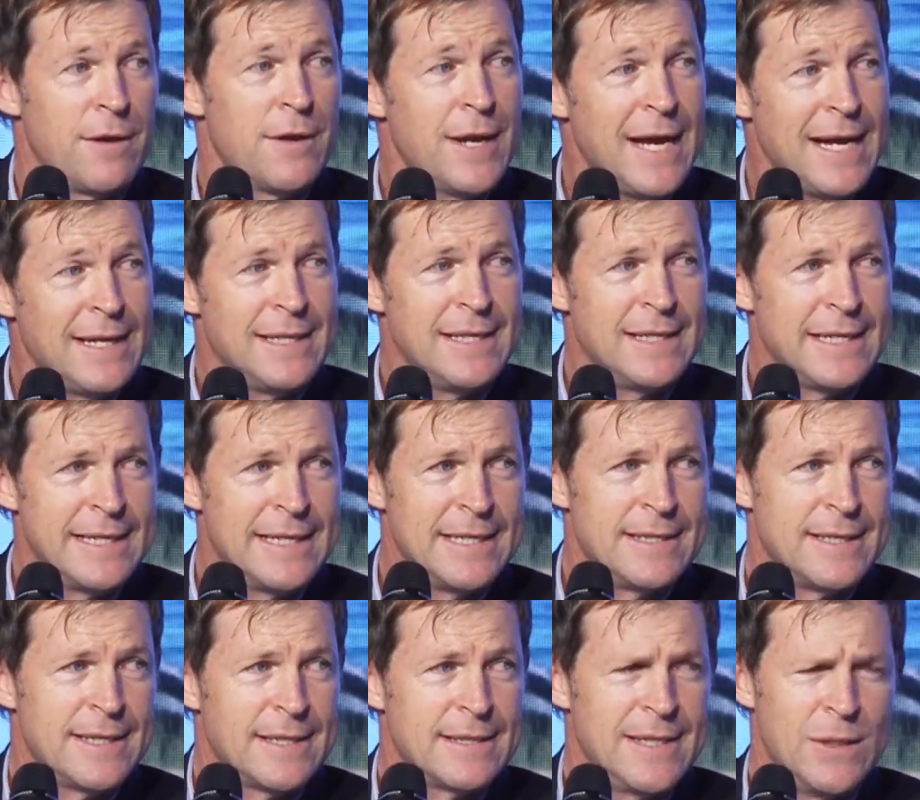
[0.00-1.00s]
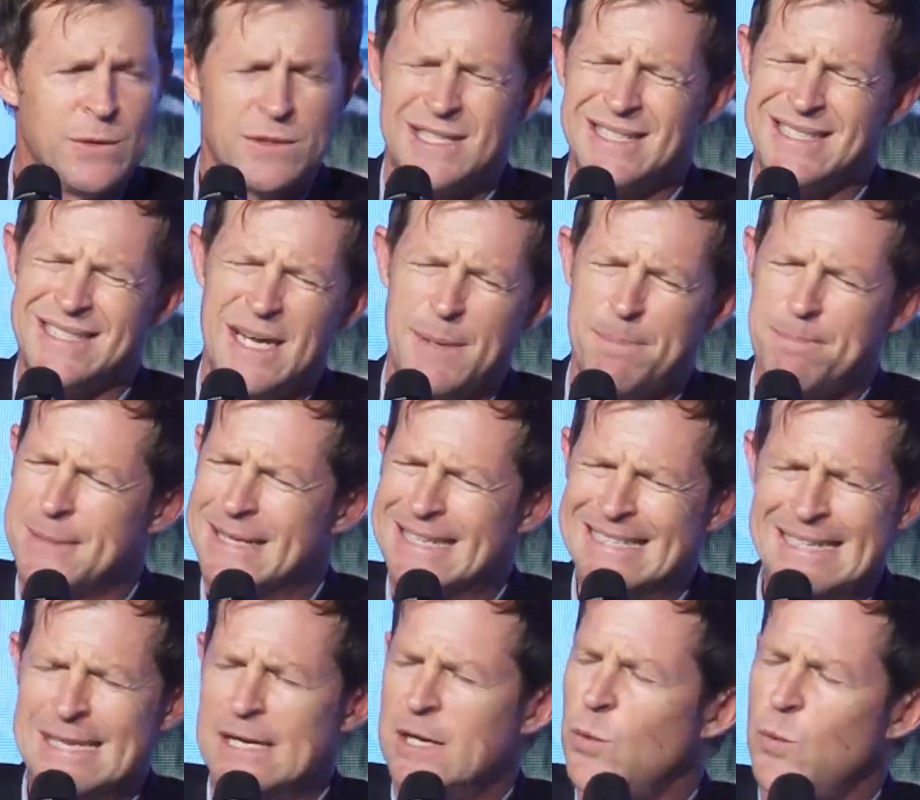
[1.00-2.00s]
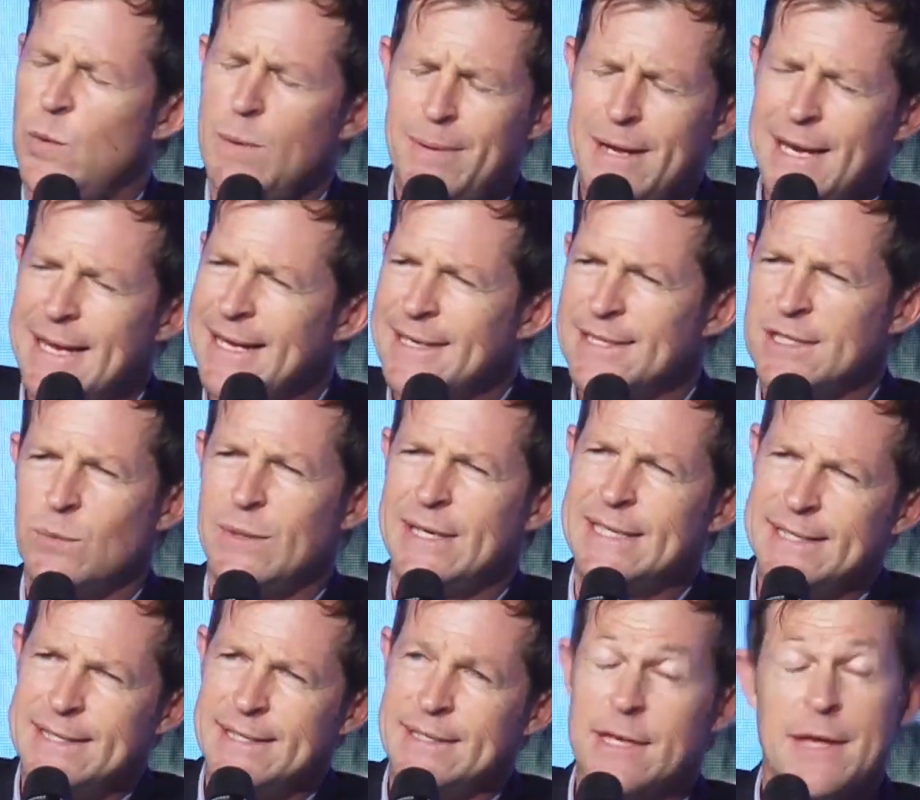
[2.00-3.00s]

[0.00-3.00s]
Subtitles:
1996, there was this chap, we played against the West Indies.